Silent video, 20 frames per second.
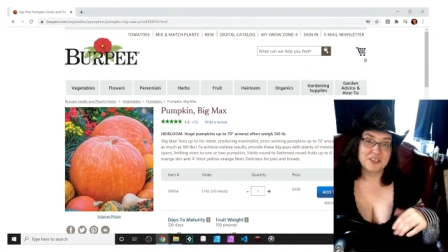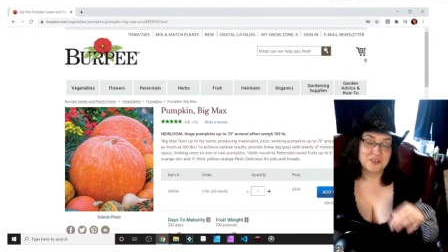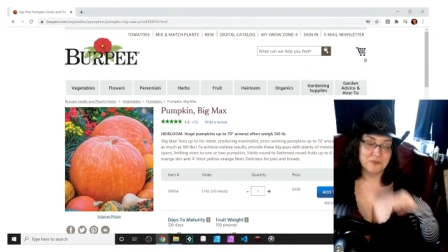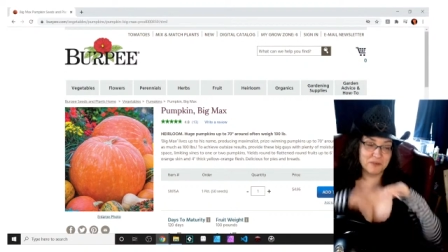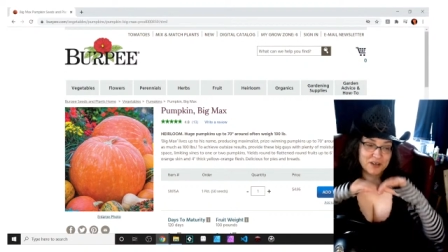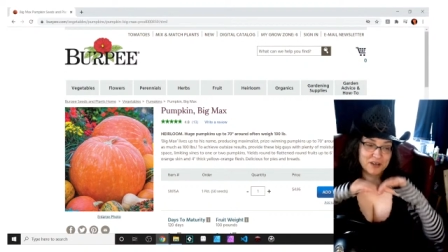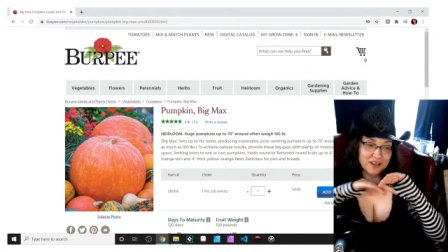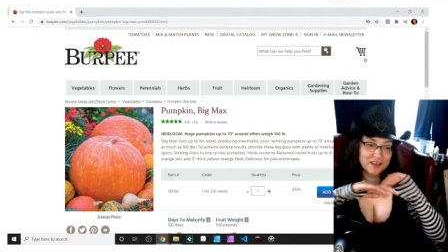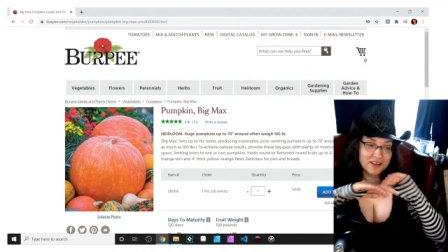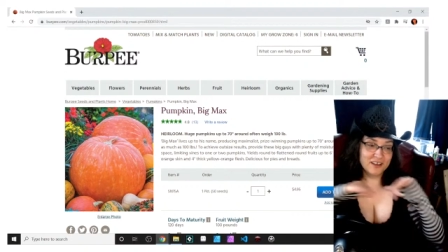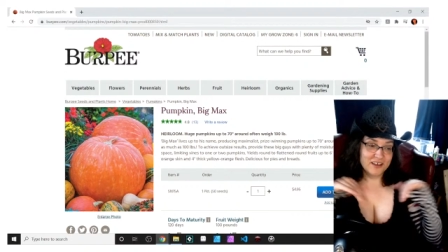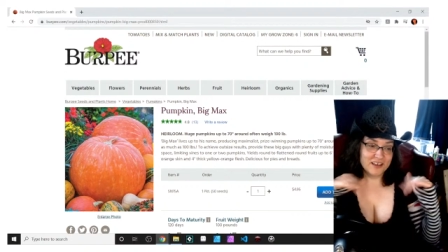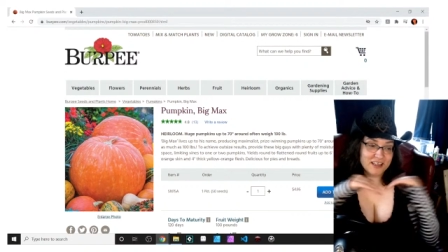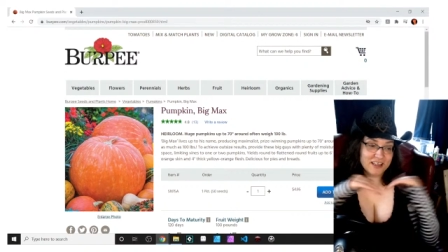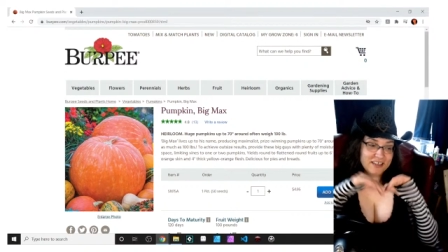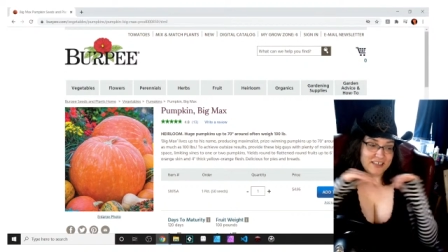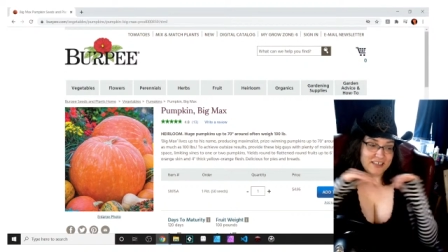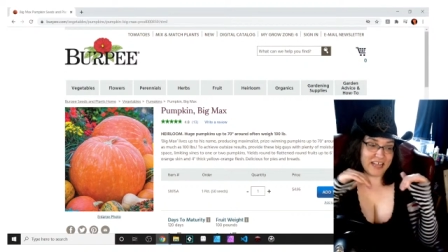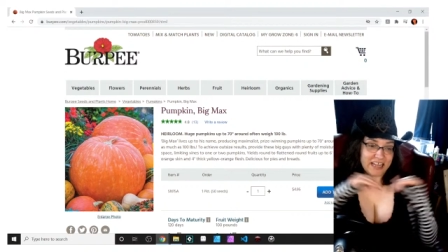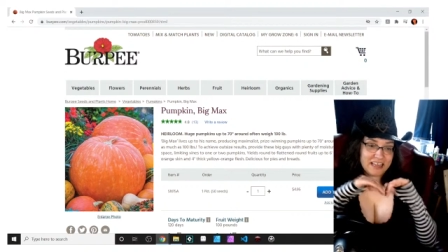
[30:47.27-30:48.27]
So I'm going to
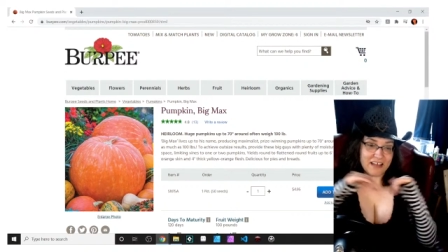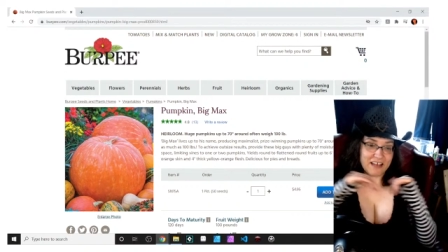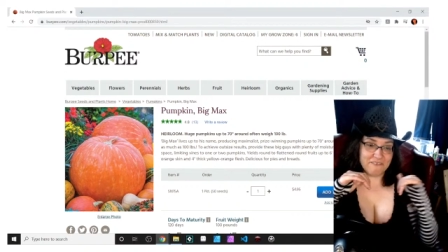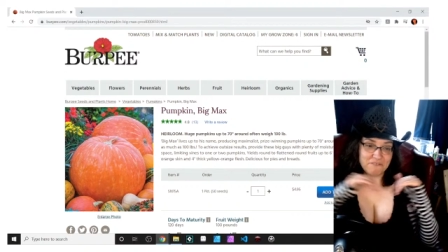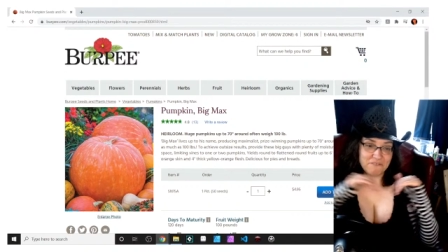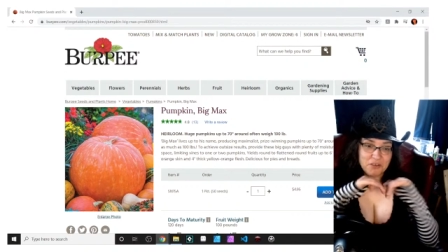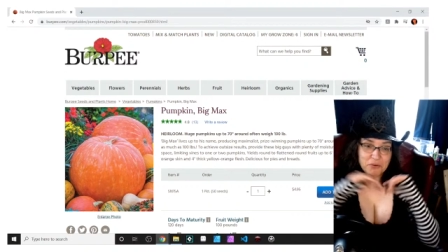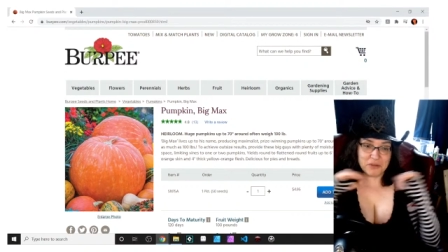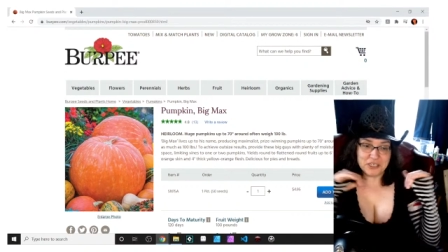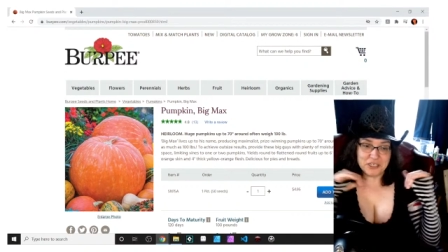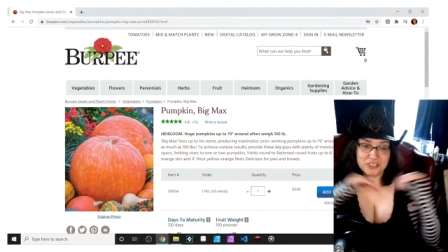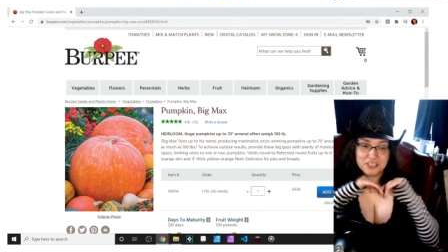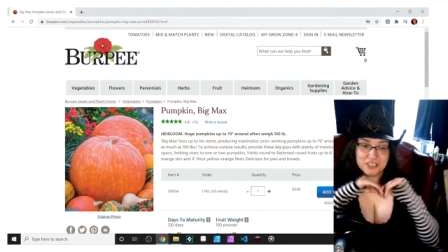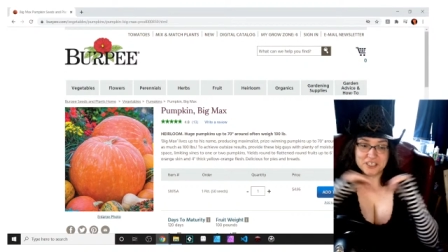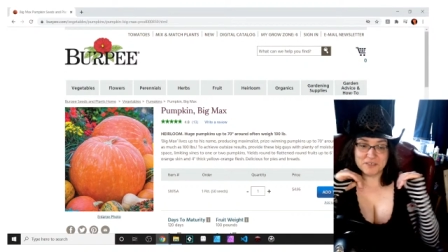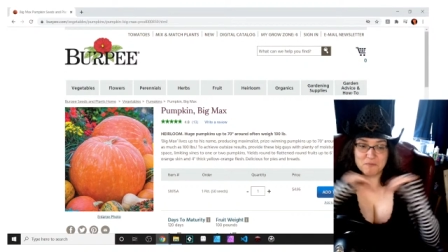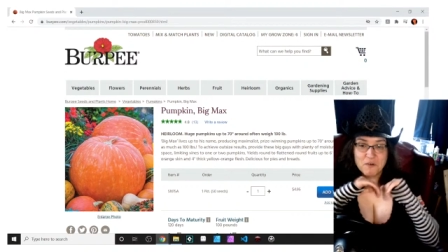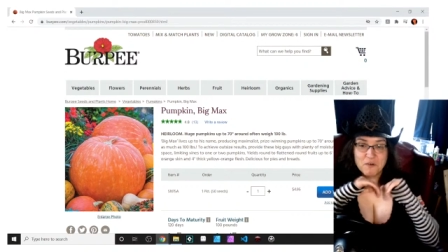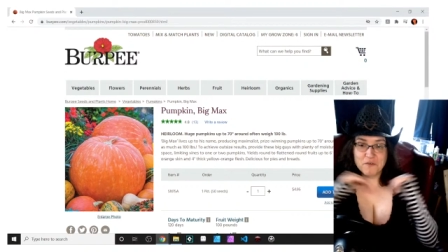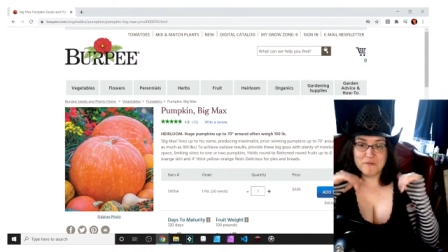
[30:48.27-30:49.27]
take that few
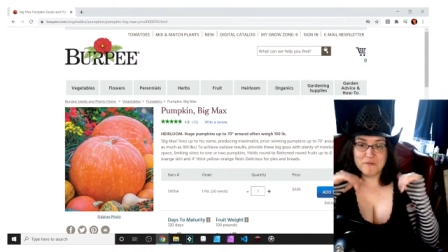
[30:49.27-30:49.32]
inches, move